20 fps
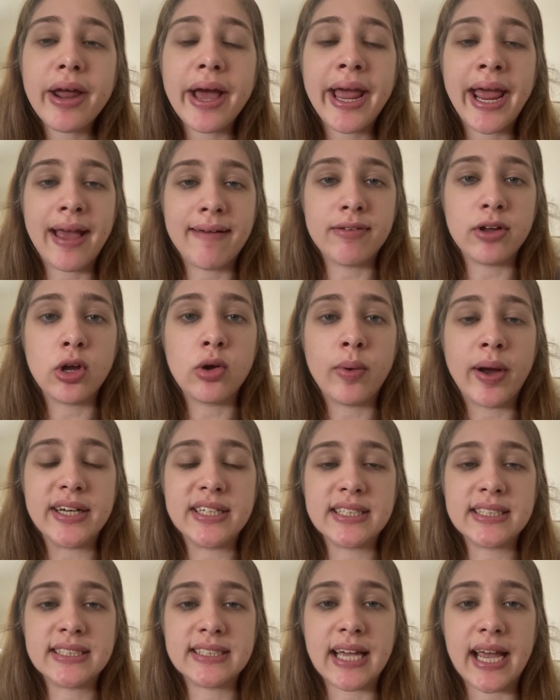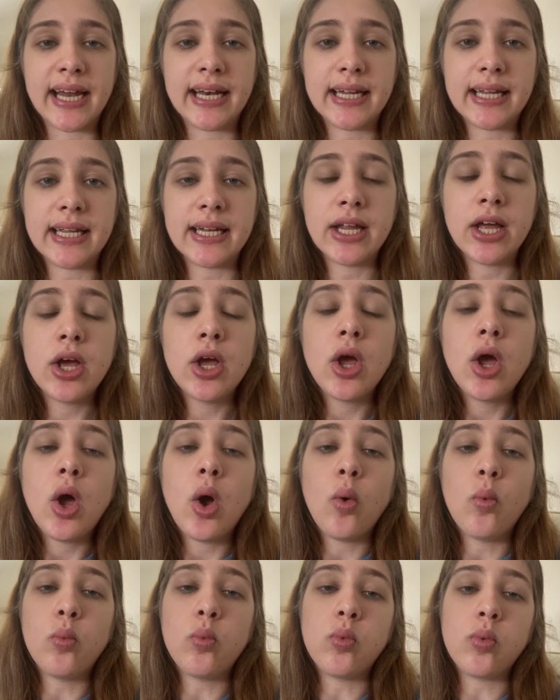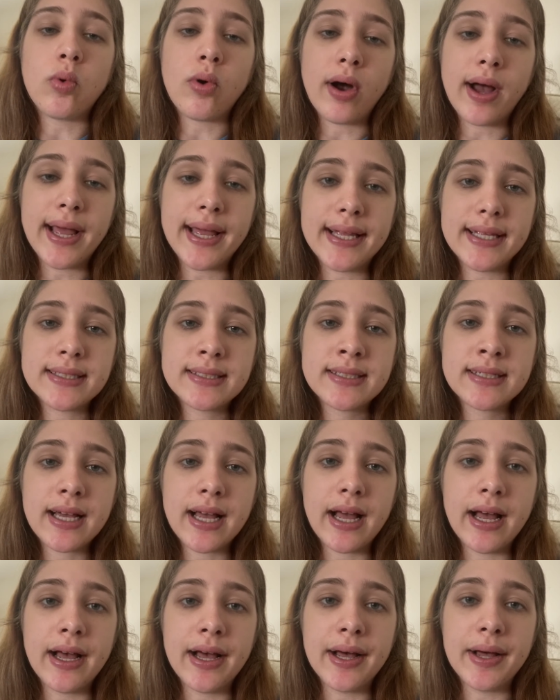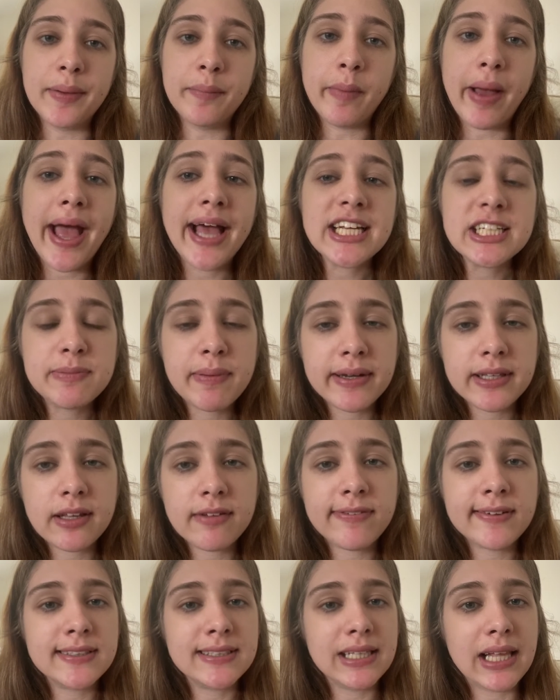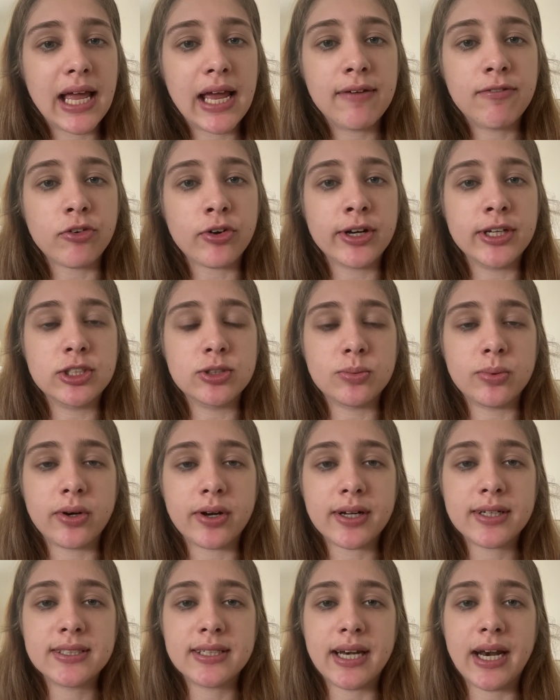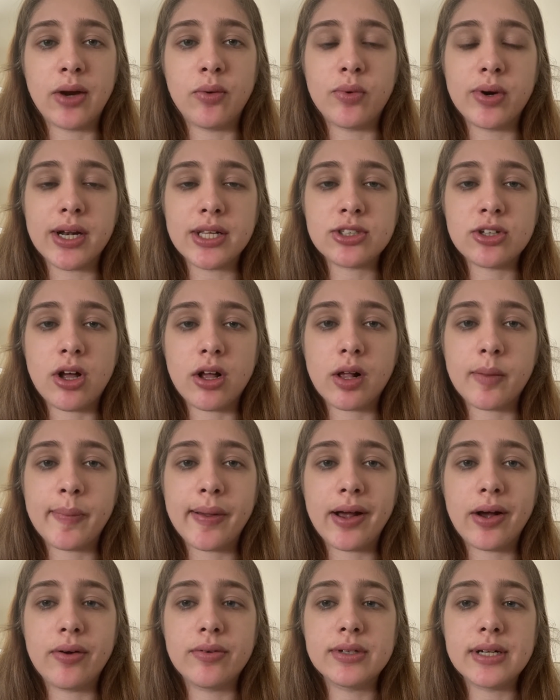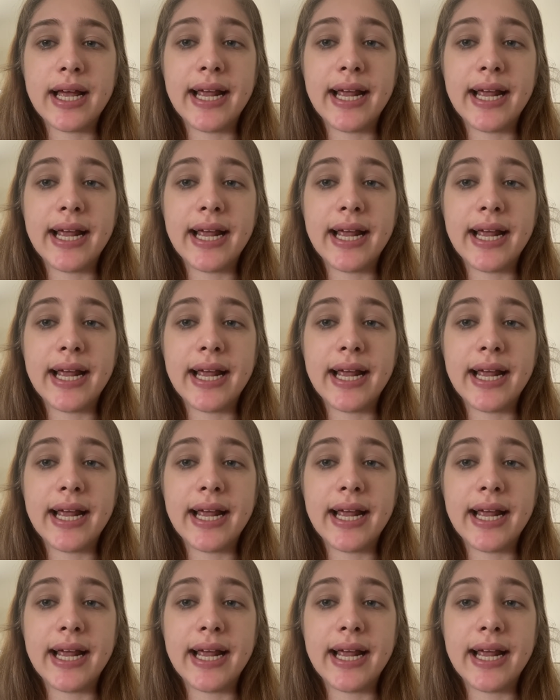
I haven't quite decided what aspect of his life or his works that I want to talk about.